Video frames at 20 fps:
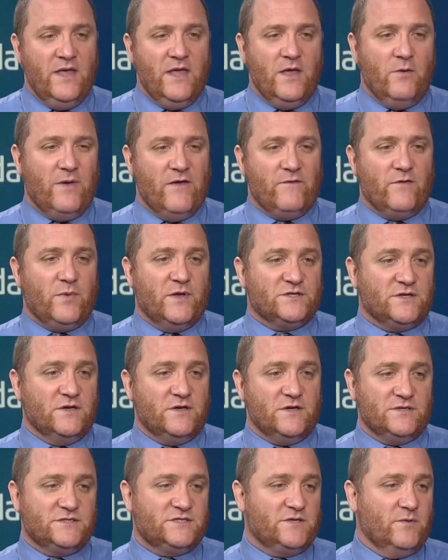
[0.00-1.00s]
And we have a bunch
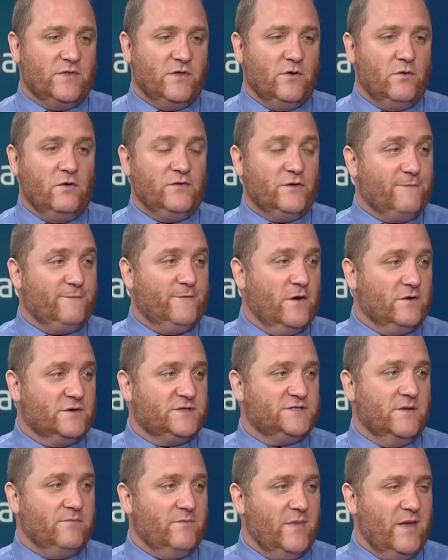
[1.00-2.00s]
of some of the older
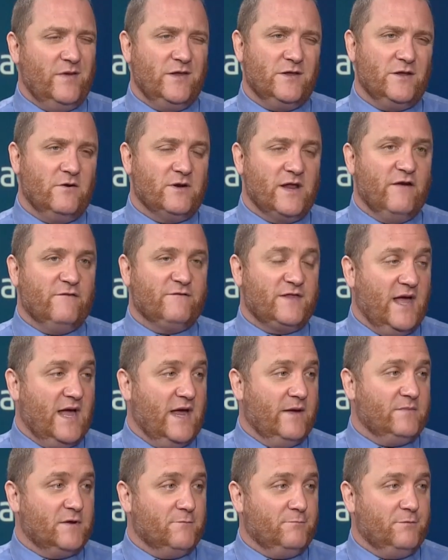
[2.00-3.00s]
folks that maybe don't have
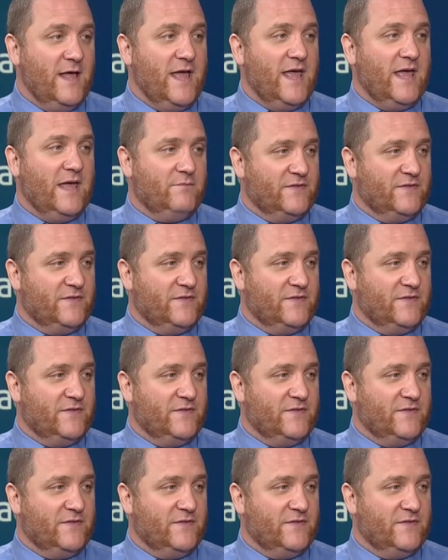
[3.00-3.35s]
time to play,